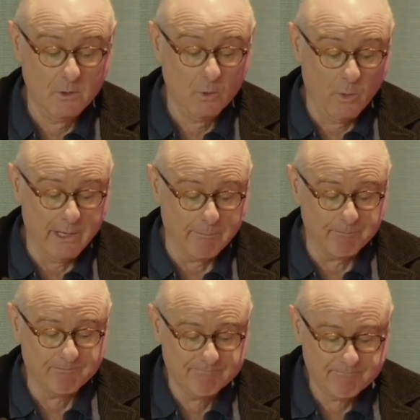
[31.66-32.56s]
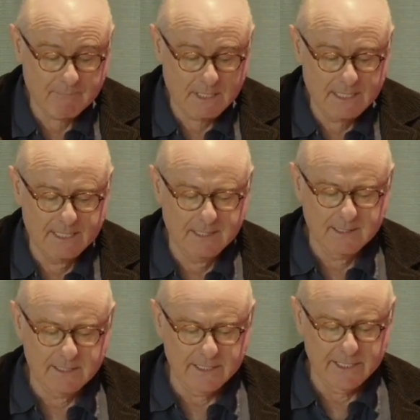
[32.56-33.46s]
1.
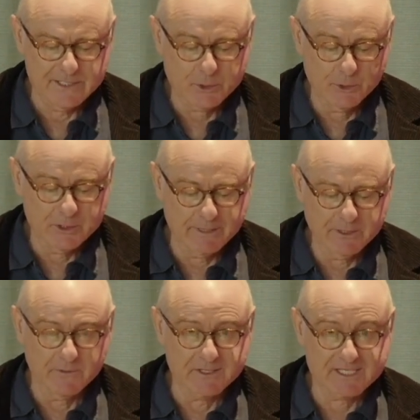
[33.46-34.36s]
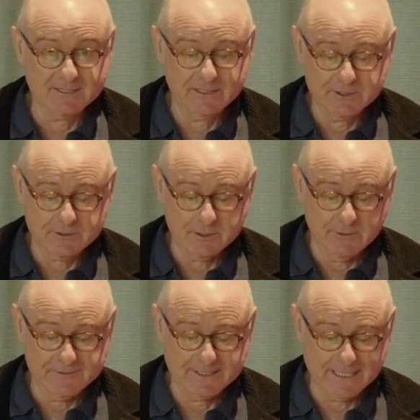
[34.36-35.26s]
It is good to be on the side
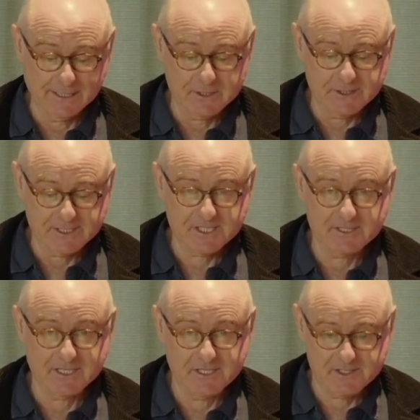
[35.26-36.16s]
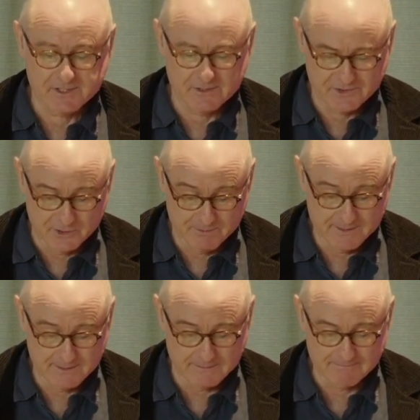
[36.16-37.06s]
of intelligence against stupidity.